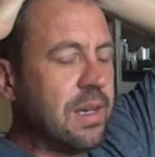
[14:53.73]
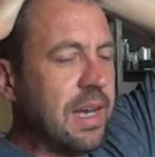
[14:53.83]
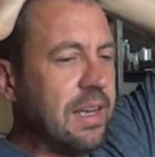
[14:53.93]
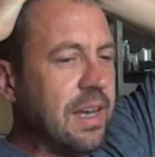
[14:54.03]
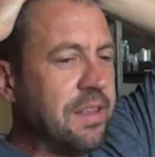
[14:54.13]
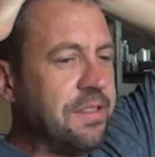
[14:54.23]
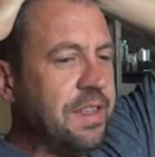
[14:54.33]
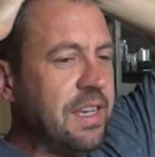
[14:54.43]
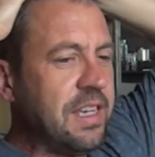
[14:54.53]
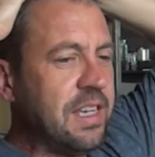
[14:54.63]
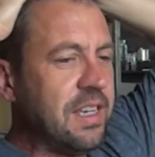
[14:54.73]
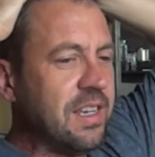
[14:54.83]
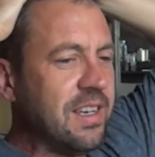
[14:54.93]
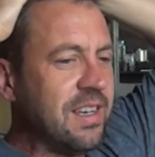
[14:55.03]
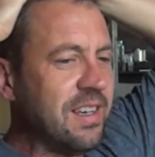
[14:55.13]
I, I
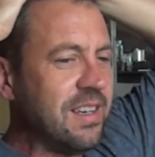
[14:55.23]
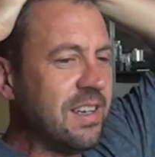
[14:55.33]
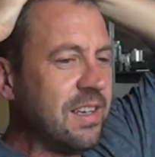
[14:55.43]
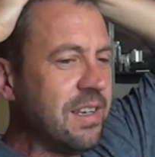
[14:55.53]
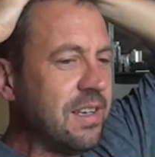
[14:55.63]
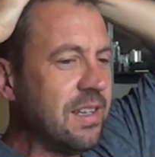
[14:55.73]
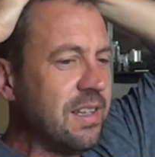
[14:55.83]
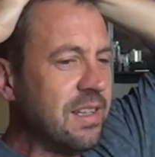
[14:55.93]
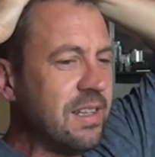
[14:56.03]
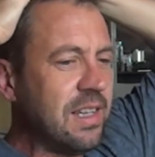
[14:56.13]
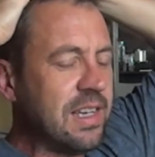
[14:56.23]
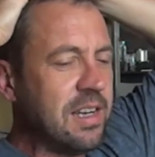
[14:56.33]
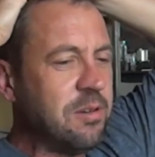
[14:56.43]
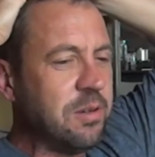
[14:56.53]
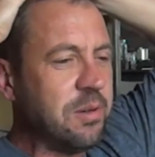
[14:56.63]
think, like
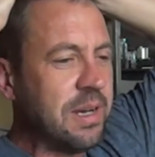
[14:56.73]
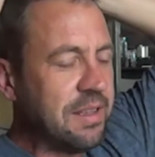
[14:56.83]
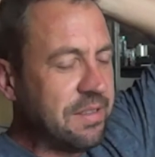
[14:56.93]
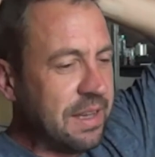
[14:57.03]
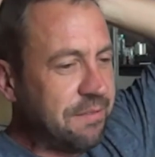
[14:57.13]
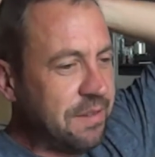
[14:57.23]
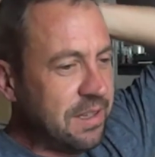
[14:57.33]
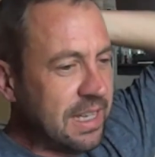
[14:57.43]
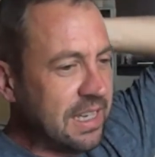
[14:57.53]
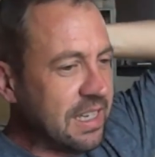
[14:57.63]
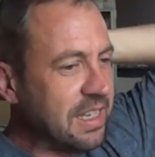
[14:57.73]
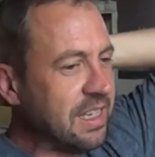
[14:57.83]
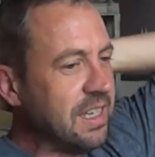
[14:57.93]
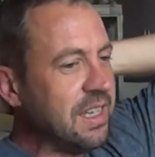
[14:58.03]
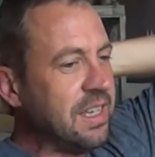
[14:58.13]
I don't know, I I feel like
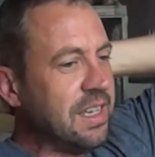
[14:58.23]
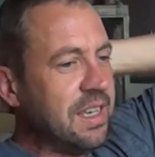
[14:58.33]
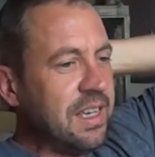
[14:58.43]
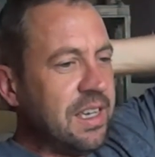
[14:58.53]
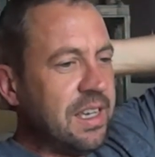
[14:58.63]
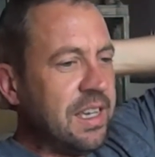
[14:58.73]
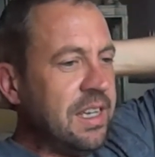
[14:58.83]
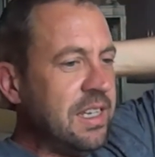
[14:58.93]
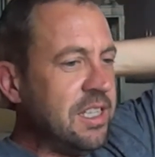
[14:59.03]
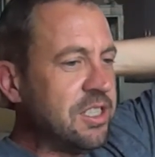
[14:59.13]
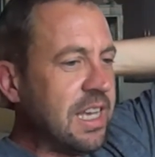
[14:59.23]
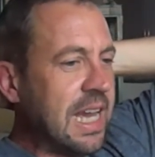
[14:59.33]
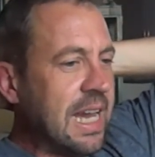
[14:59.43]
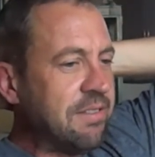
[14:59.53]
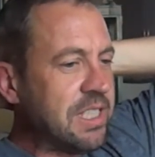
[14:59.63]
he needs to
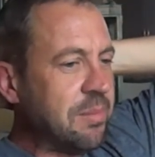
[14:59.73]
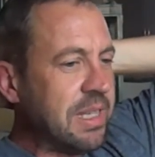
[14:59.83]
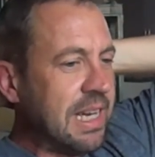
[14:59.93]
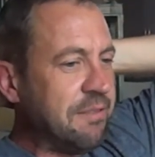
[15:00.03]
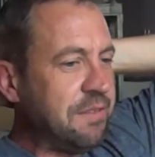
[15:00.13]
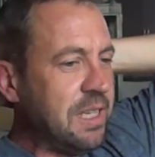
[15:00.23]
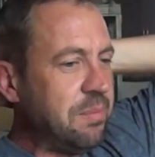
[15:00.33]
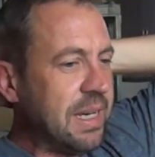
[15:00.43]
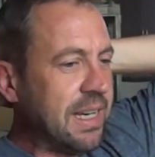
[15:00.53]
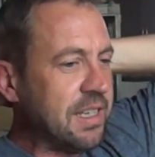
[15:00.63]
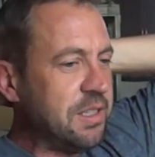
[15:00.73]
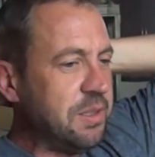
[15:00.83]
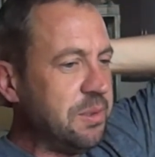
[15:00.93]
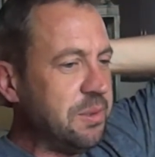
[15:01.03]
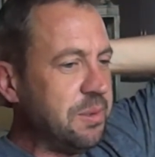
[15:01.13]
have some of that feedback
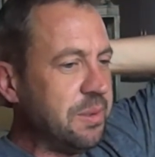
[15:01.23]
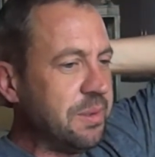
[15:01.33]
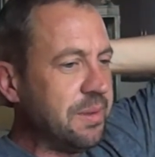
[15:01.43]
too,